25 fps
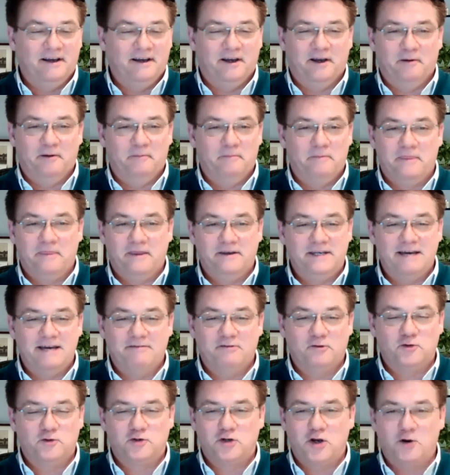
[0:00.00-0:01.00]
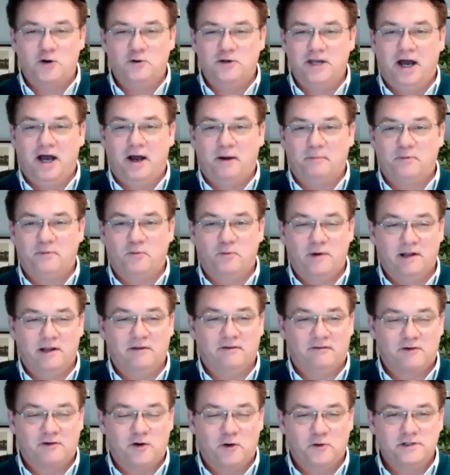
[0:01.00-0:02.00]
um, the devil showed up.
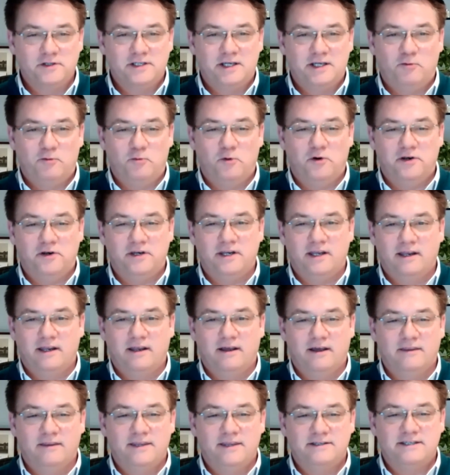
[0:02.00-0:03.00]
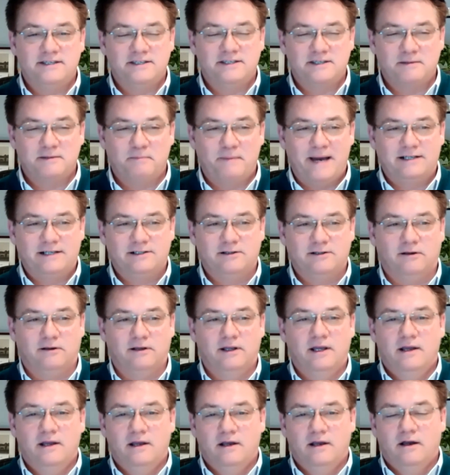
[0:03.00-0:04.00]
Well, of course he would. Uh, this is a
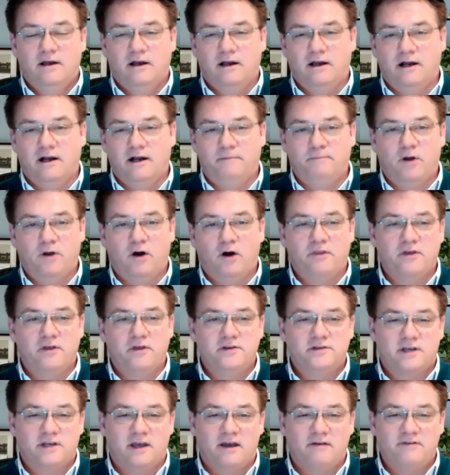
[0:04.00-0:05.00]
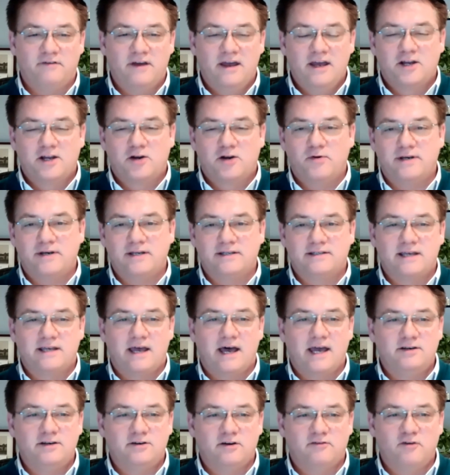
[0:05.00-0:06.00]
battle. Um, others have
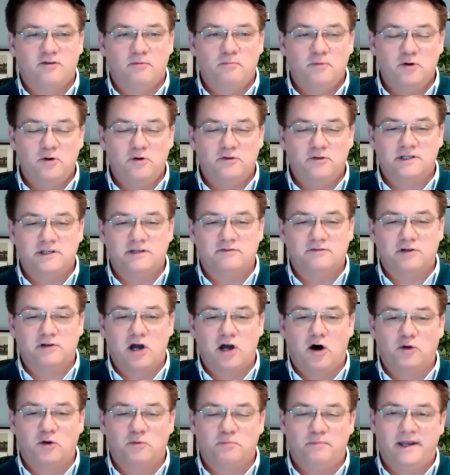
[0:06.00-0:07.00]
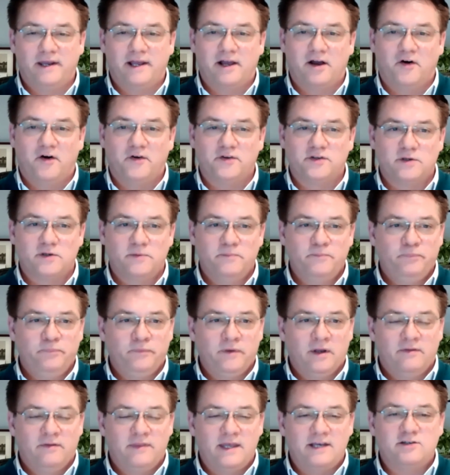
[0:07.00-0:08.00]
criticized other moves of God because
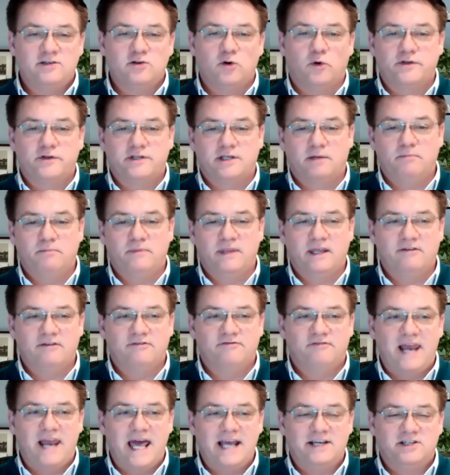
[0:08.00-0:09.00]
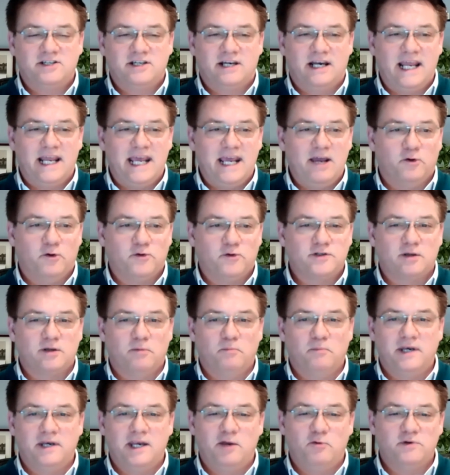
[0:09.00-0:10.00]
they saw something fleshly or
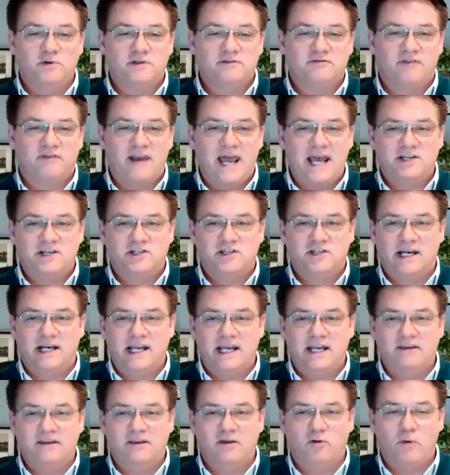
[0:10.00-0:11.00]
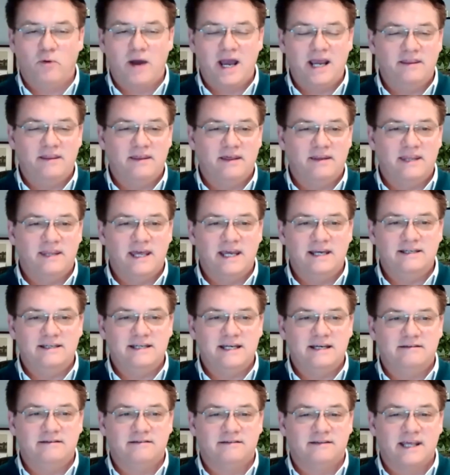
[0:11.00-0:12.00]
somebody was fleshly in the way that they
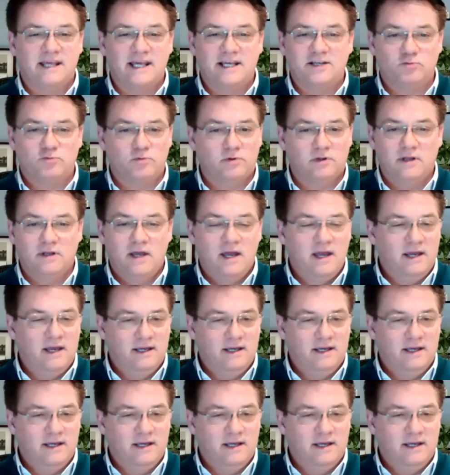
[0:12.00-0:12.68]
did things well